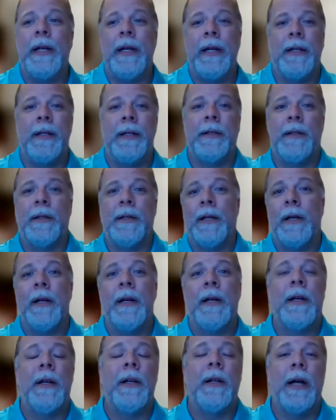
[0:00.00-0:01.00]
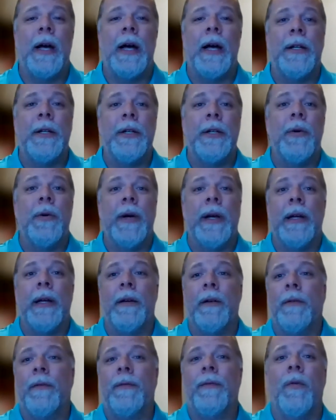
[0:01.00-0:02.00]
is uh,
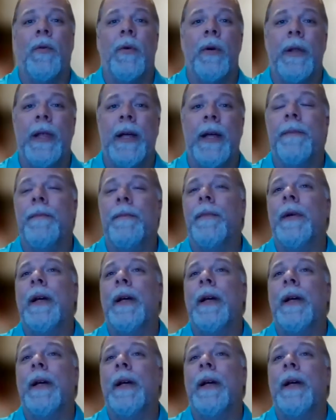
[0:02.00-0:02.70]
doing for them.